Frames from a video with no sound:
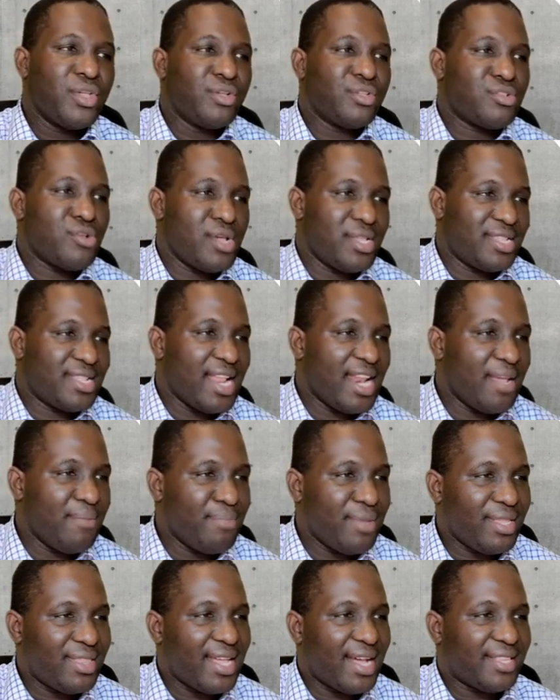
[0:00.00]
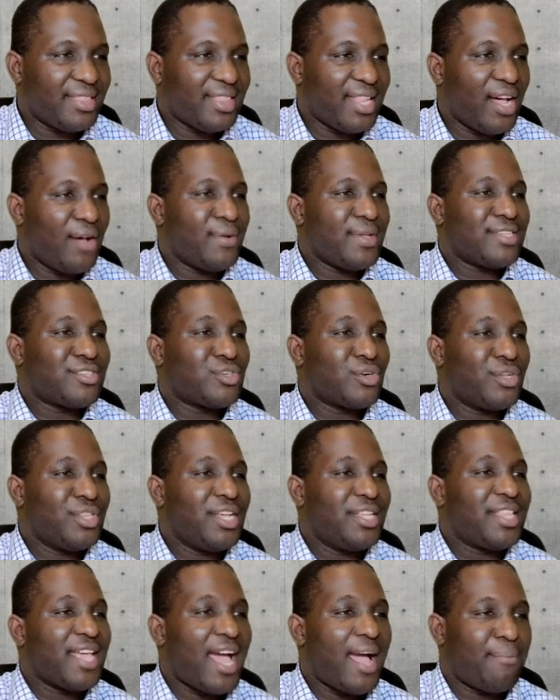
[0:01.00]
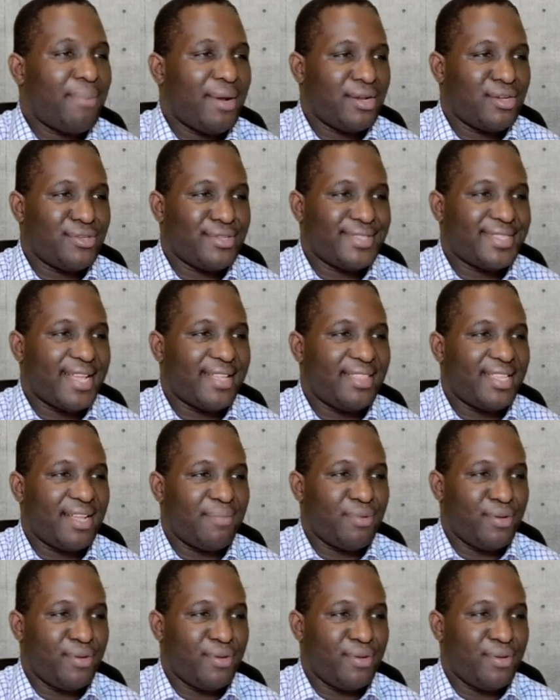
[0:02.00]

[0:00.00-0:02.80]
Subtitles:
So it's telling me that now it's running the ABAQUS standard,